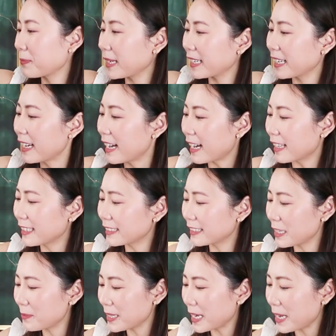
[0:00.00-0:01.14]
but at the
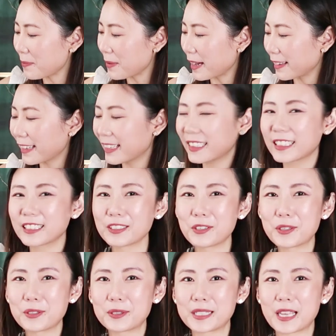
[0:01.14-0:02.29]
same time I think the
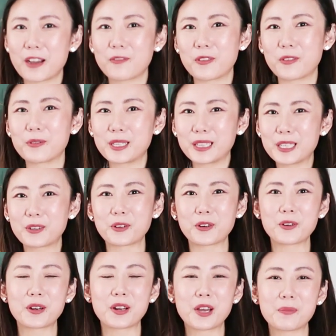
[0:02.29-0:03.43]
logos have really
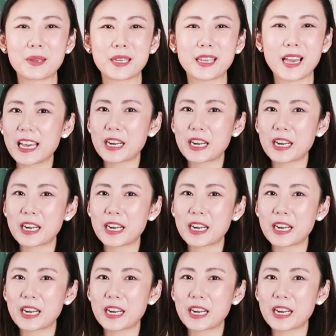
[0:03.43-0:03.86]
grown on me,